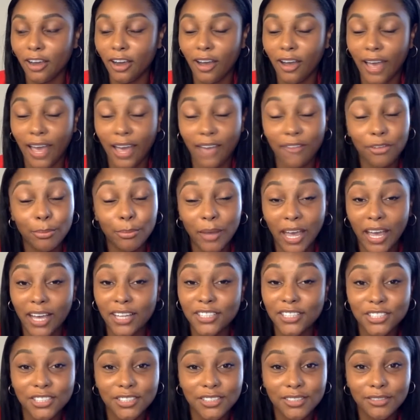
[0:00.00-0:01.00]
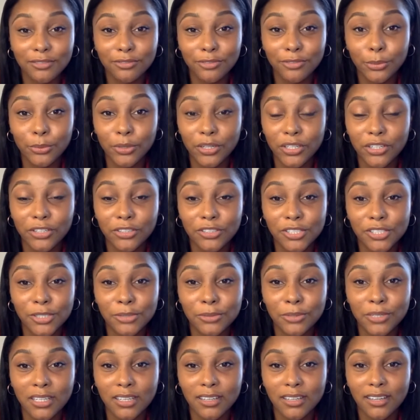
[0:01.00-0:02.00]
have a passion for what you're
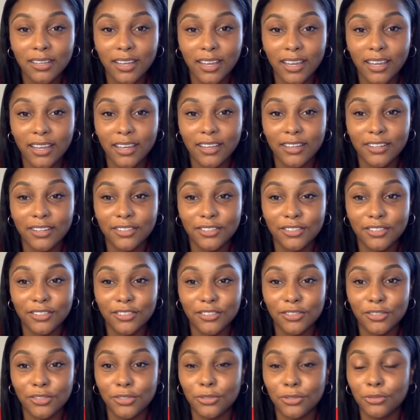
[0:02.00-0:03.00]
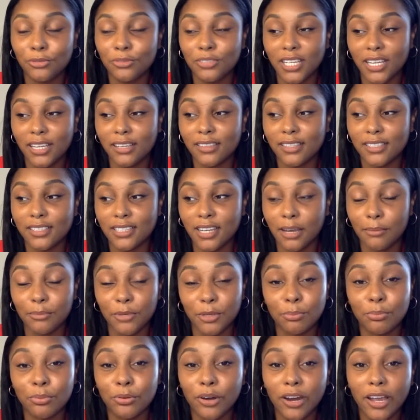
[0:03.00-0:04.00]
doing and you take the time
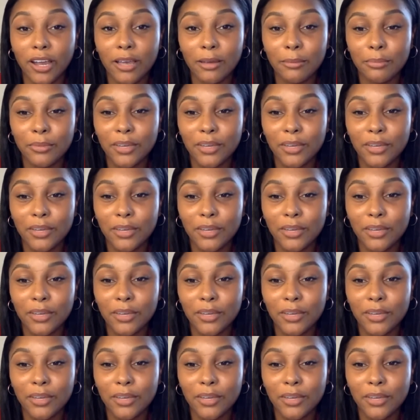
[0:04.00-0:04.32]
to prep.